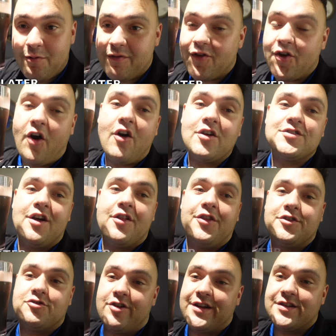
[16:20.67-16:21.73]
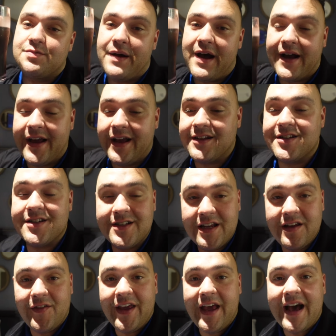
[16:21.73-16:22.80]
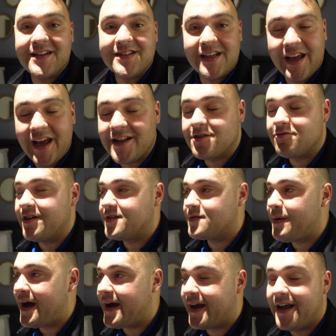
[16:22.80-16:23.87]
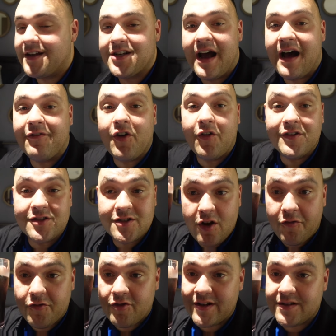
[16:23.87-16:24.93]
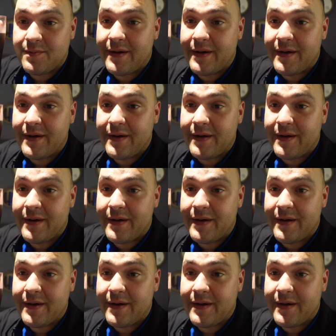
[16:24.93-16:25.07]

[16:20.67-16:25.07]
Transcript: We've got the drinks package. Stevie has the kids drinks package. I've got the soft drinks